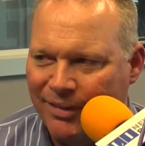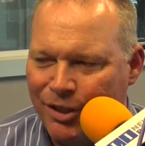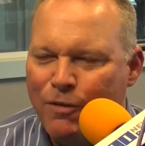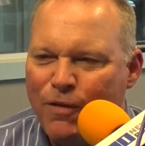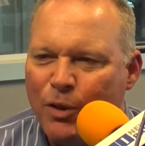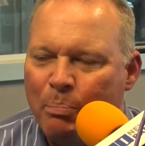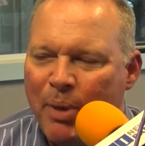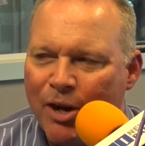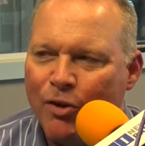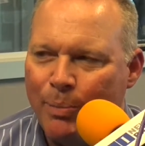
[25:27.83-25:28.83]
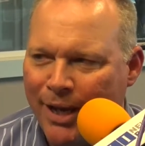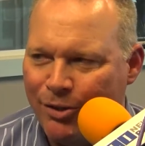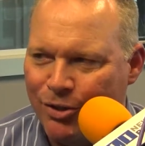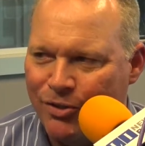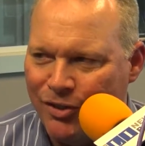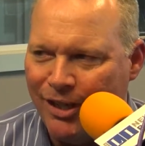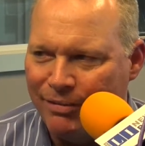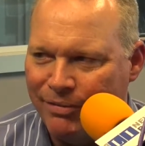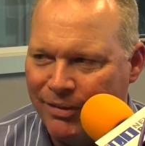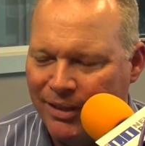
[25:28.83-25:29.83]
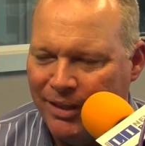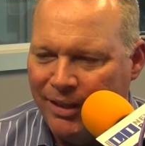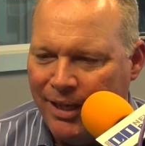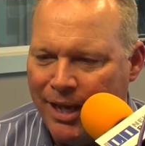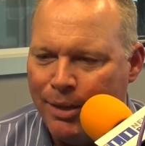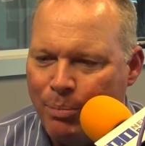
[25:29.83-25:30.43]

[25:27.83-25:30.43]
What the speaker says: you feel better about yourself. Mm-hmm. And the